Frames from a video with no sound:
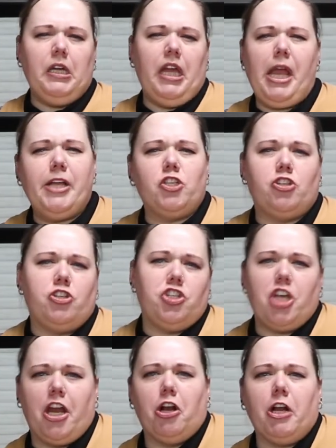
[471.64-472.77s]
aged
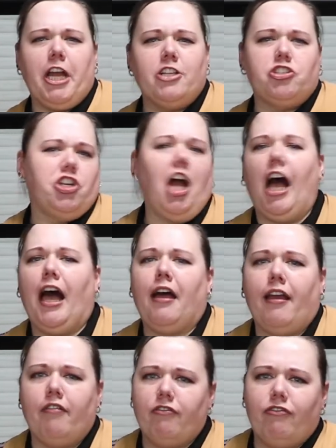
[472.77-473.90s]
cheddar and
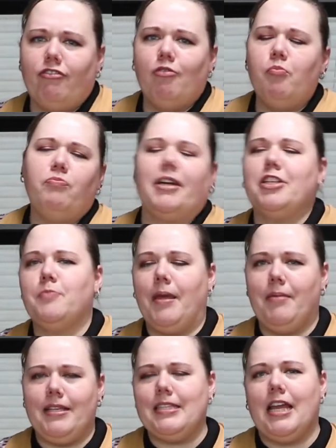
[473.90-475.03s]
chive Dutch
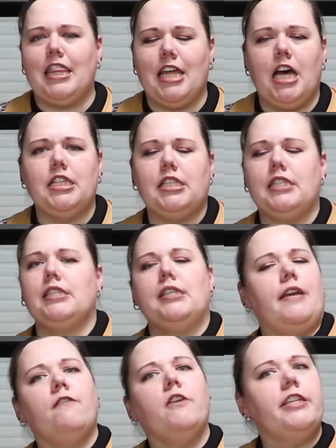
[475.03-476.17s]
babies, and I thought
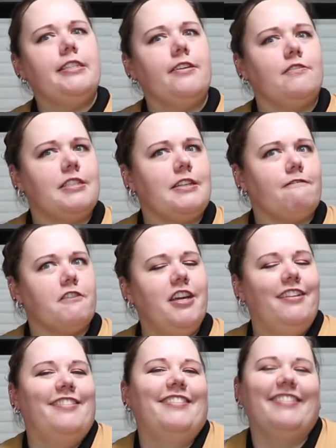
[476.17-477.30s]
savory sounds different.
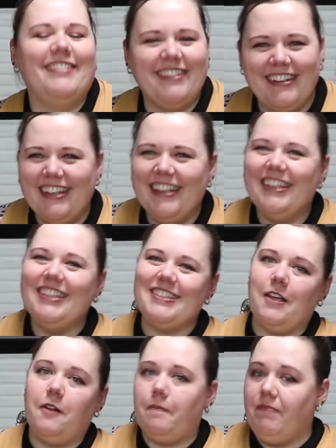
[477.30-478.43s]

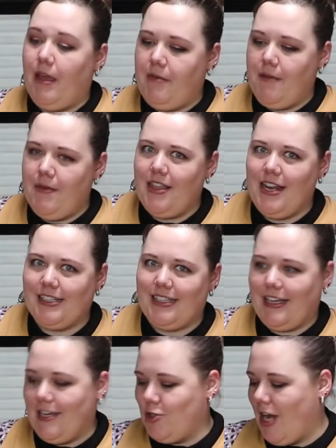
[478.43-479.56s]
So that might be the next
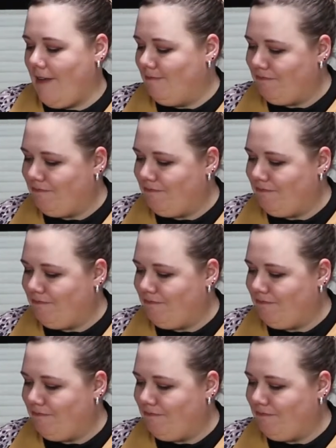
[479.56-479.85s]
thing I try.